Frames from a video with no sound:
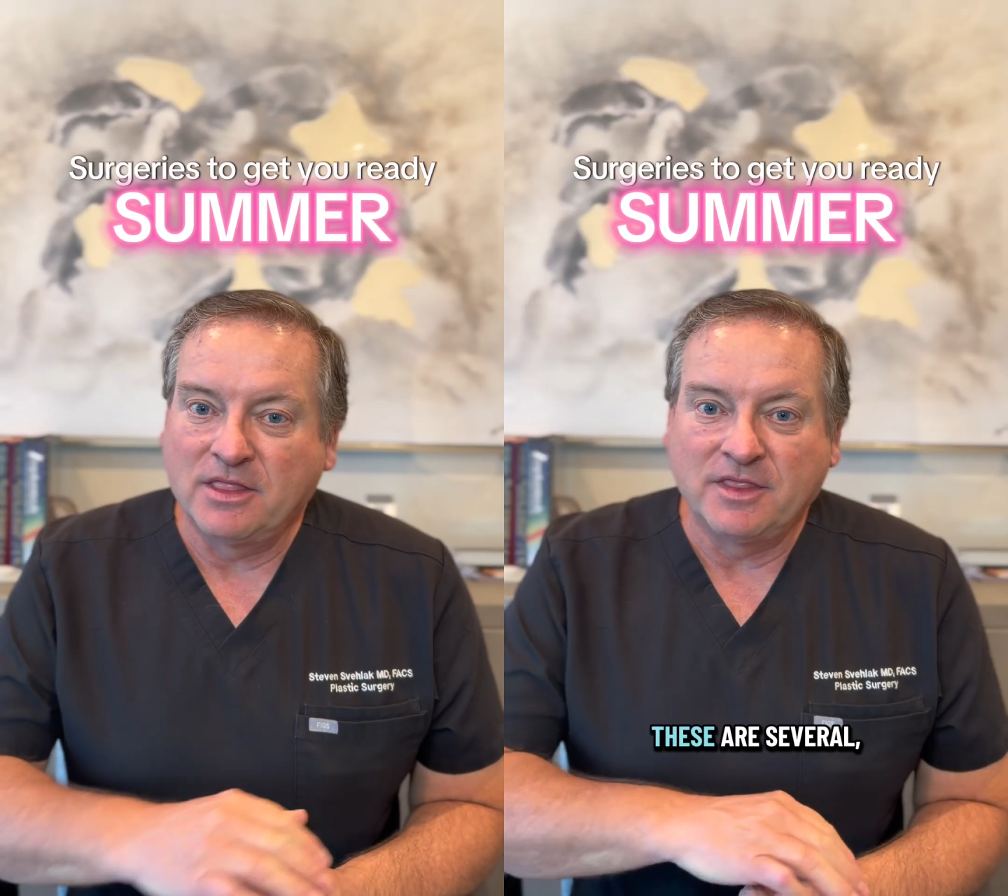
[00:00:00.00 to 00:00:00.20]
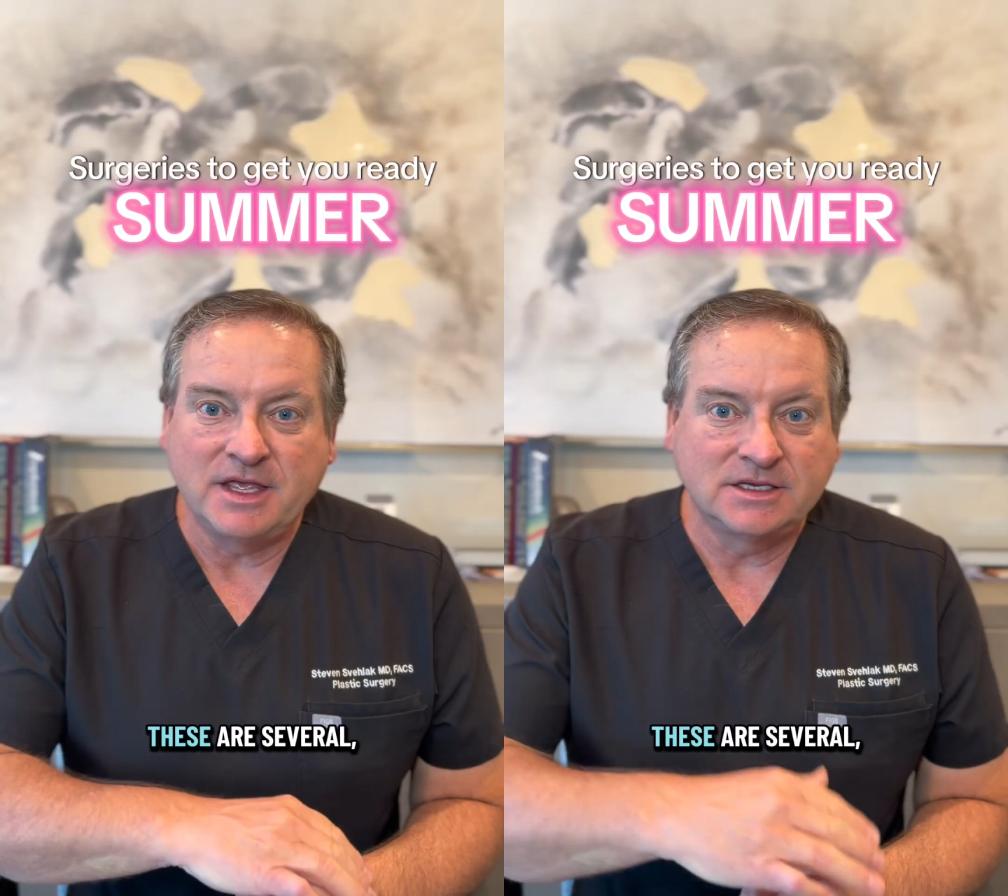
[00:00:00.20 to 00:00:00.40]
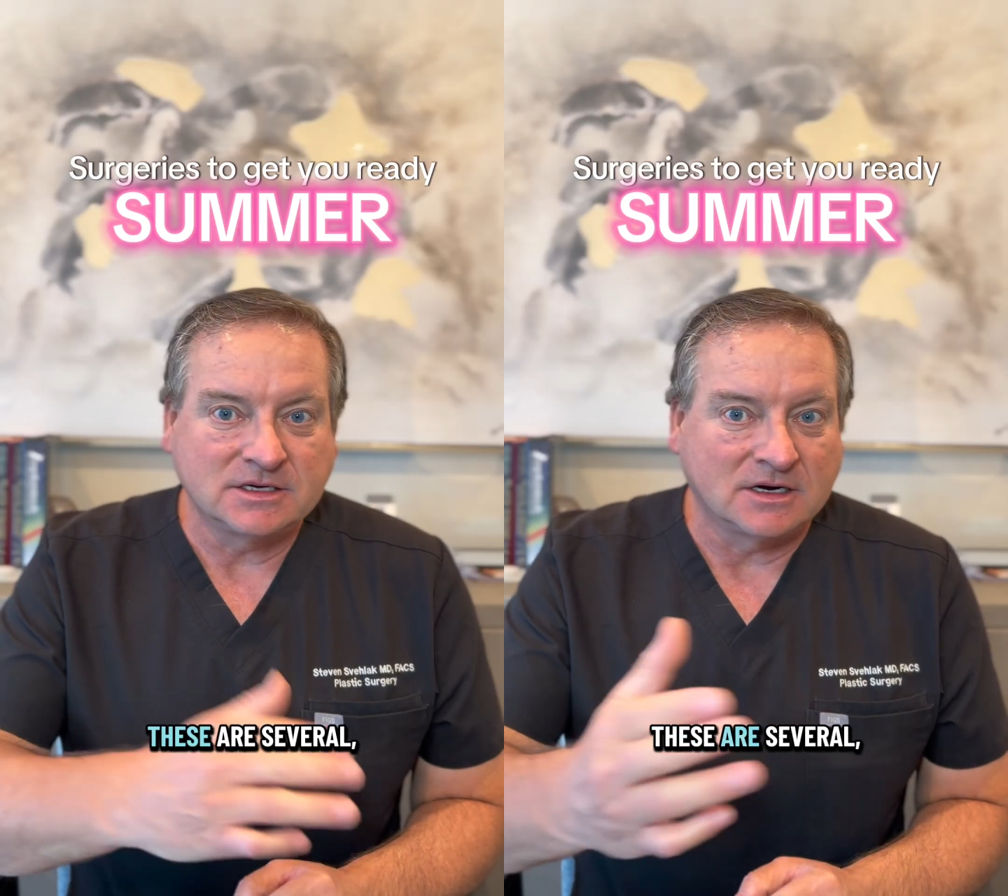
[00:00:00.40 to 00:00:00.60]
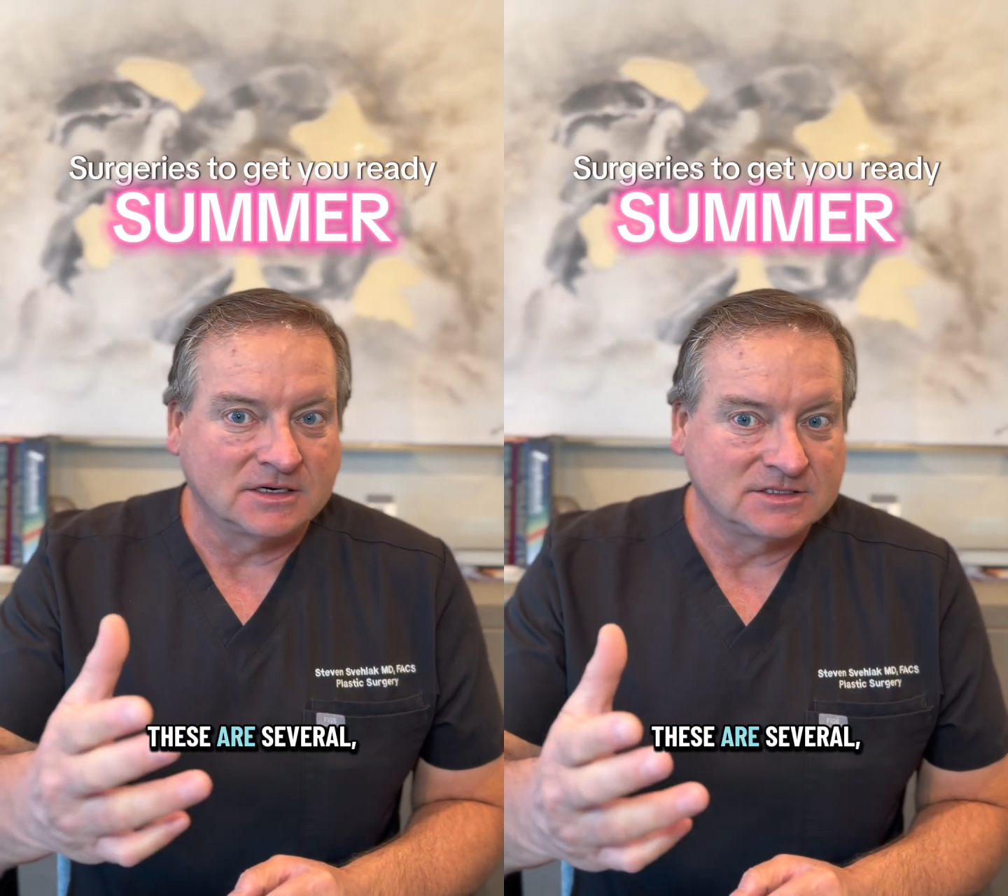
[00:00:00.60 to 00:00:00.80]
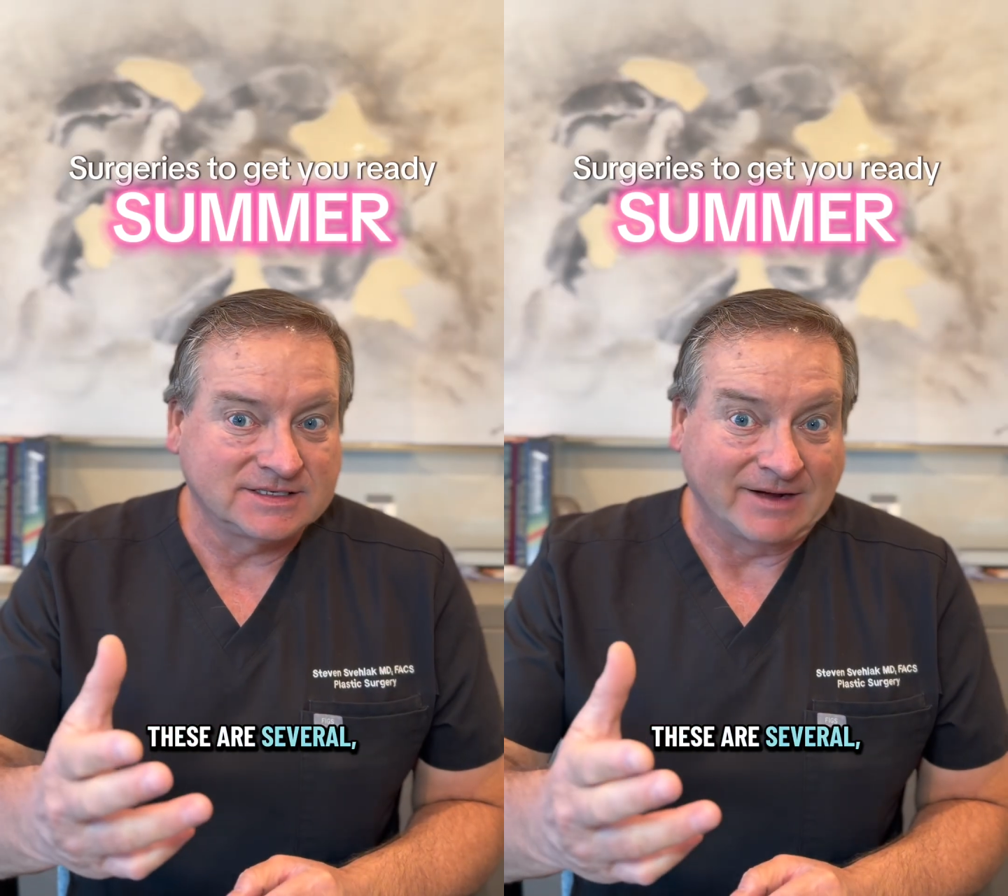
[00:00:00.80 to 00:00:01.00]
These are
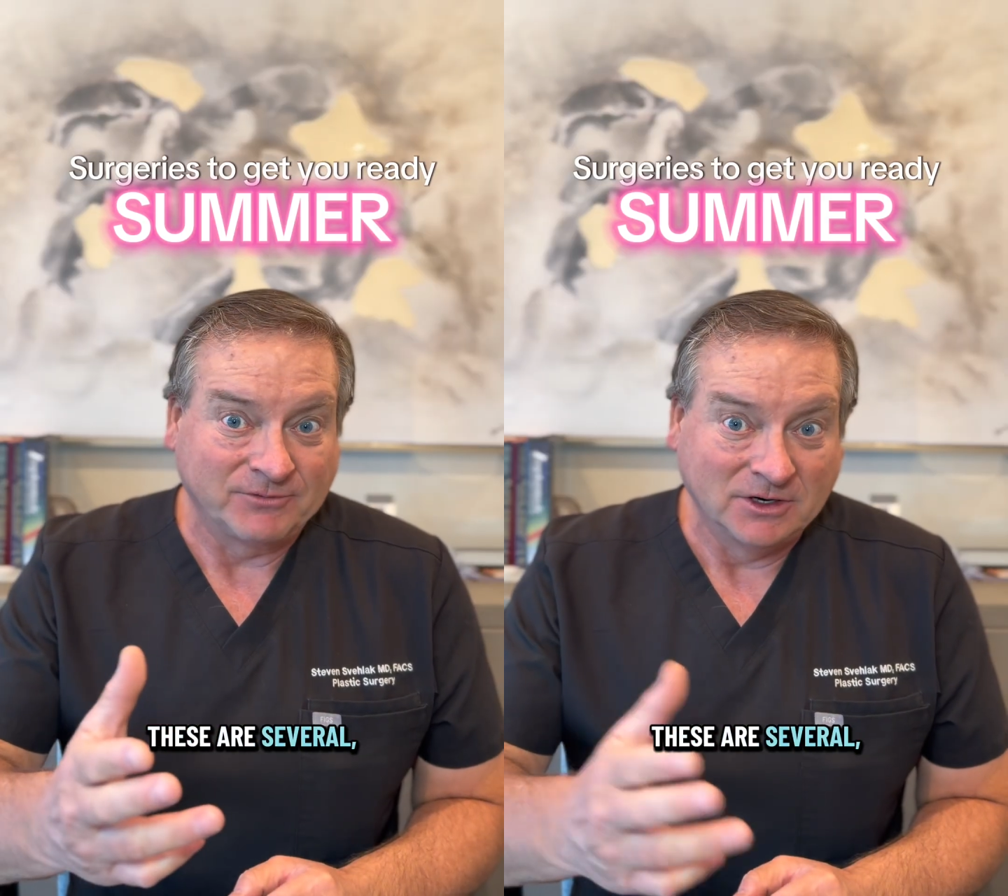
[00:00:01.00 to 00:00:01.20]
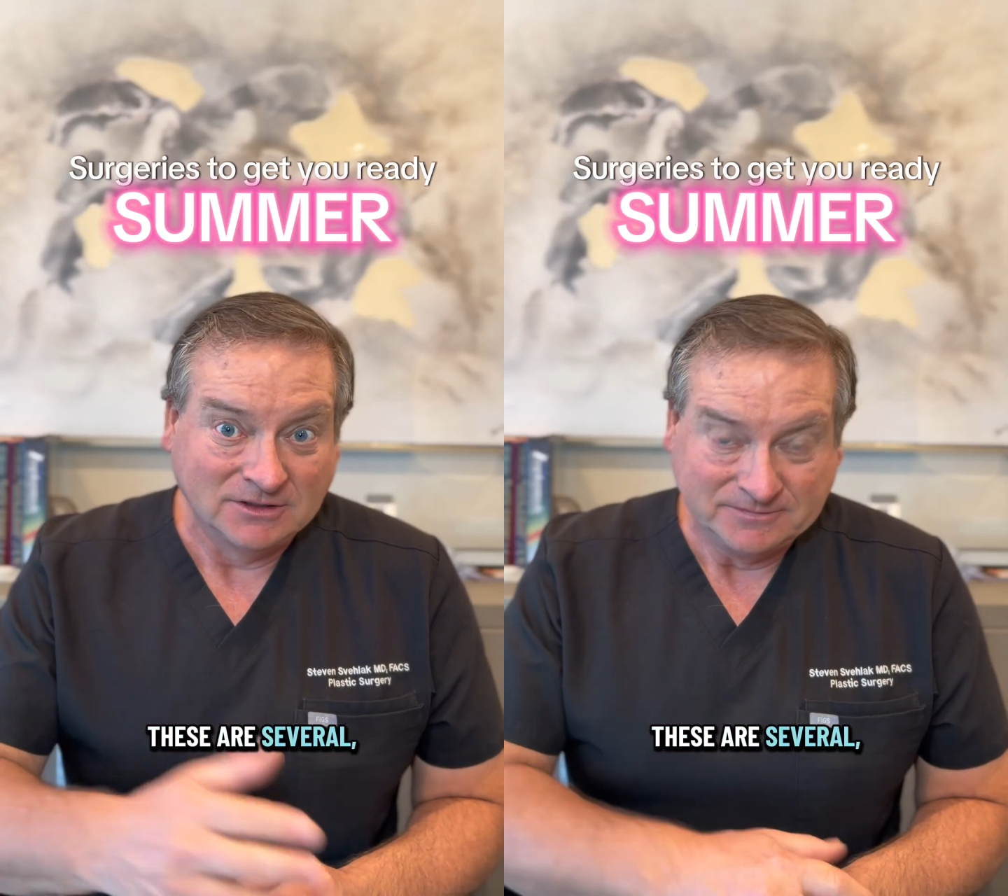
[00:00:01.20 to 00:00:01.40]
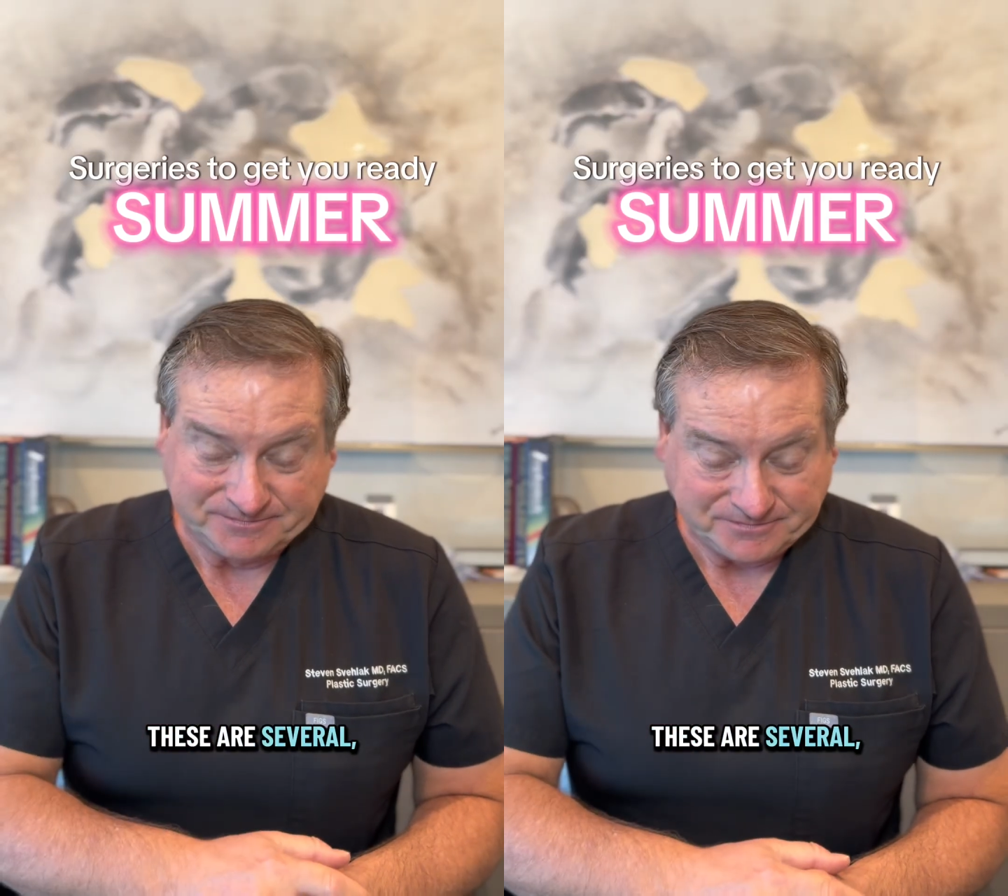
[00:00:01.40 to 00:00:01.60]
several,